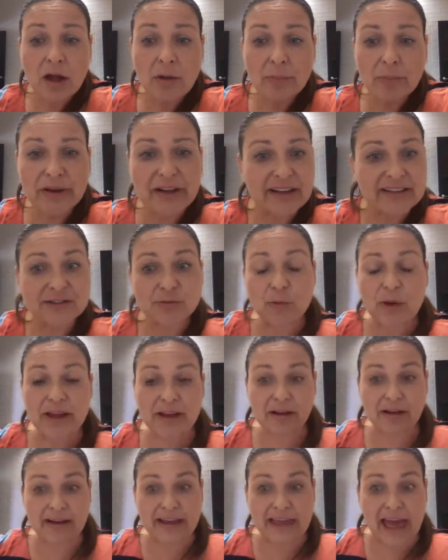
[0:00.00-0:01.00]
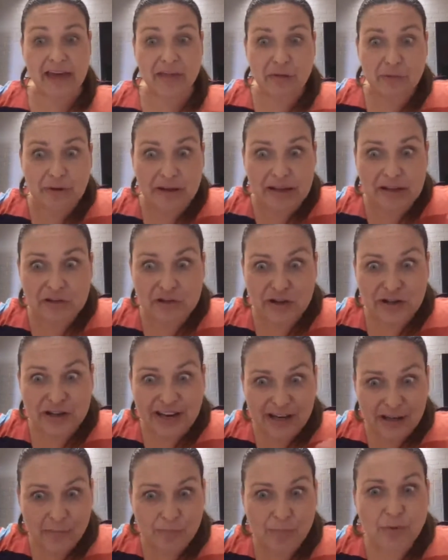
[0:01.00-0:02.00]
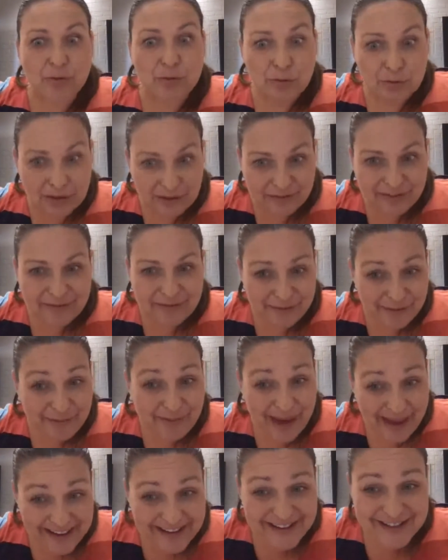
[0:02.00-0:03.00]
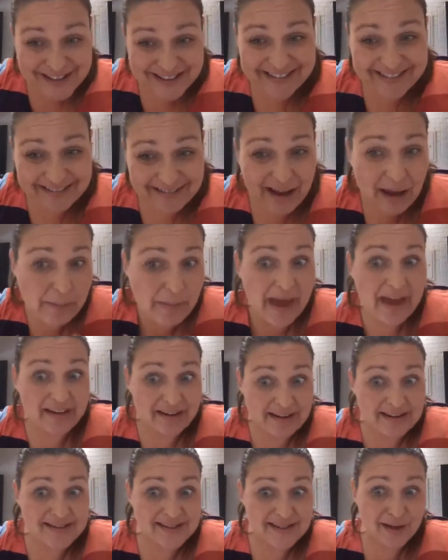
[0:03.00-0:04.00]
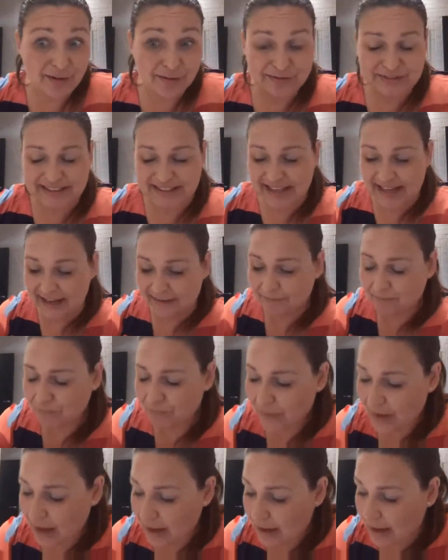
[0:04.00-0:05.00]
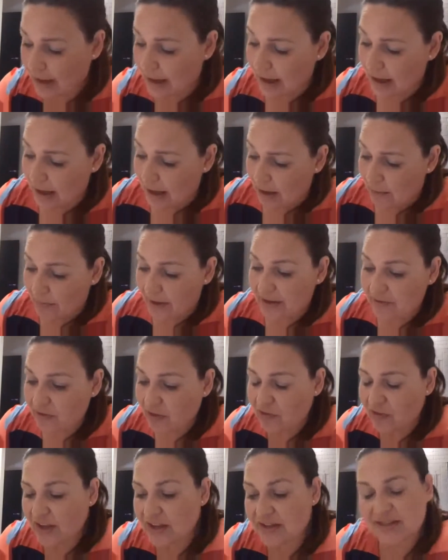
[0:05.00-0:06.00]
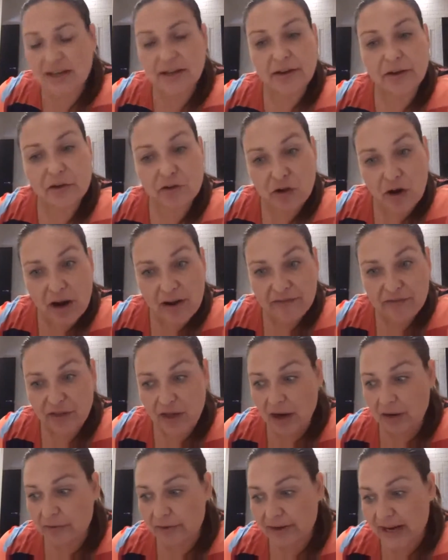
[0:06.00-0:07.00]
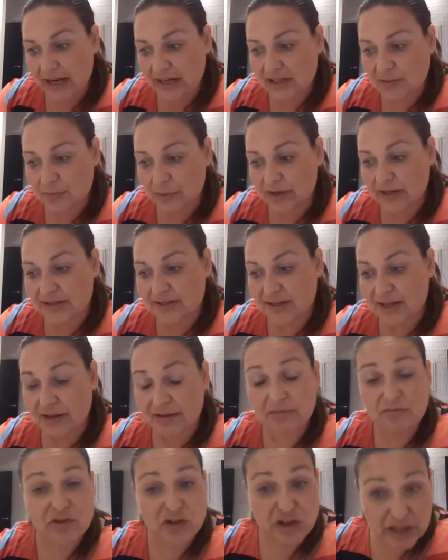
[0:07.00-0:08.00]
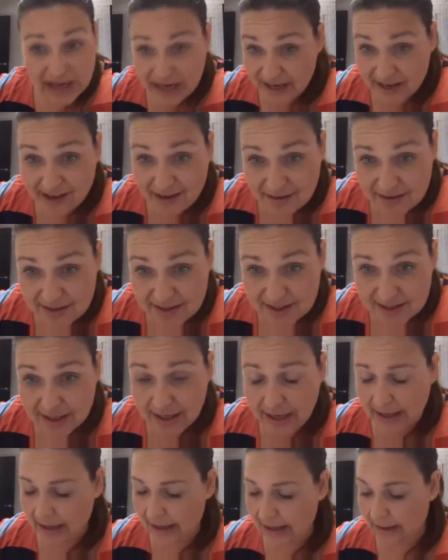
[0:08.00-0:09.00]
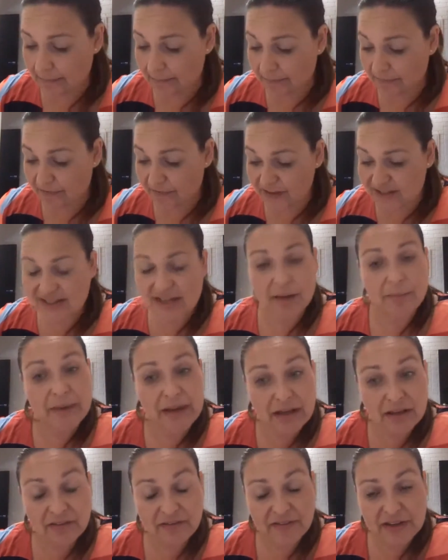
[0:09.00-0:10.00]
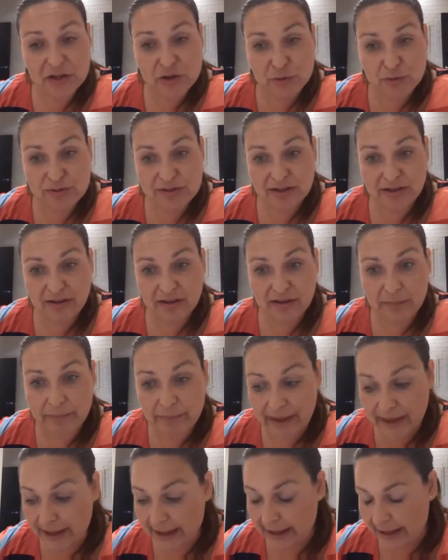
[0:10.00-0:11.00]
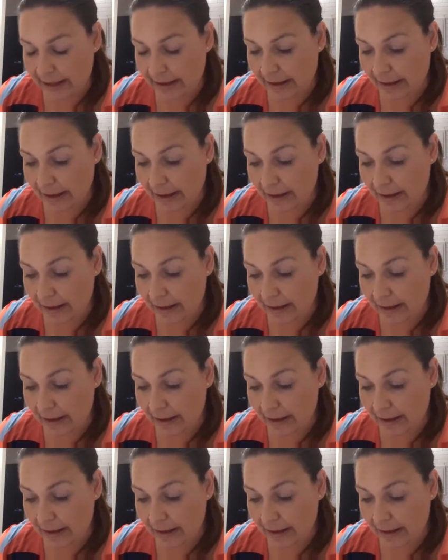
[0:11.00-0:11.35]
because we're gathering a genetic pool of information about ourselves then. But the things that can drive thyroid antibodies are genetics. For some individuals, it can be